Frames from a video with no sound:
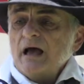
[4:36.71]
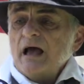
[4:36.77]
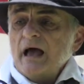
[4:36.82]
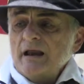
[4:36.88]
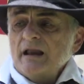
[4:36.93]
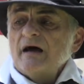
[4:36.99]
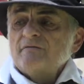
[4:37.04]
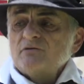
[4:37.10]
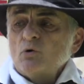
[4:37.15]

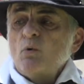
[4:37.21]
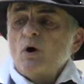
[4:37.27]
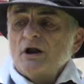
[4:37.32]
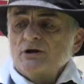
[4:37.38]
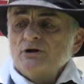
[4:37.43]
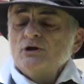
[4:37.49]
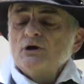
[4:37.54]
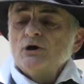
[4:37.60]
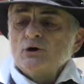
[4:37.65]
And
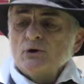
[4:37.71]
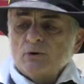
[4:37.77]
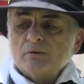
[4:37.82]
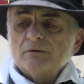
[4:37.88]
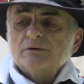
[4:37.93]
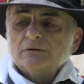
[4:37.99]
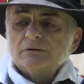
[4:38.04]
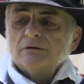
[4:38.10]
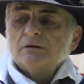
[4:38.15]
everyone
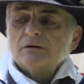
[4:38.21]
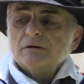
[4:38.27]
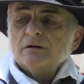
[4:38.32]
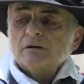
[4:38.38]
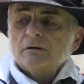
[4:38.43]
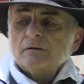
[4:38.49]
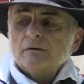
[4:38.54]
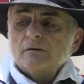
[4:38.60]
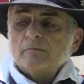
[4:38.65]
knew
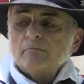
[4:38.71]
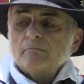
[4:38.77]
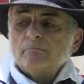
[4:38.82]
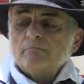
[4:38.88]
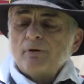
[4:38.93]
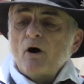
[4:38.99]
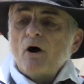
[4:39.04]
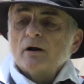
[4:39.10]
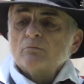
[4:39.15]

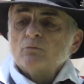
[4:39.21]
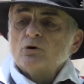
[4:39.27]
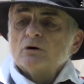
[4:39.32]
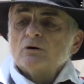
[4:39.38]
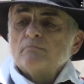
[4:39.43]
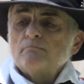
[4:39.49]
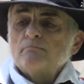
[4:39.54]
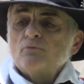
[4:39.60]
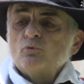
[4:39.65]

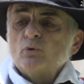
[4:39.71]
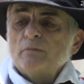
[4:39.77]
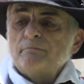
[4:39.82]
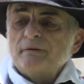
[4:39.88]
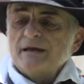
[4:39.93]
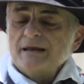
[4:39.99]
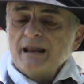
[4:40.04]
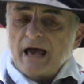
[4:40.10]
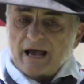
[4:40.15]
Baltimore would
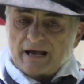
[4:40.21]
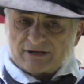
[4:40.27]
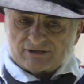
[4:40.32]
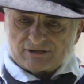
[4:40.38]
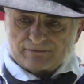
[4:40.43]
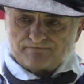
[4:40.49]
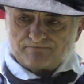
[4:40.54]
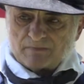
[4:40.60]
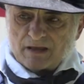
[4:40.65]
be
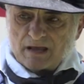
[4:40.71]
next.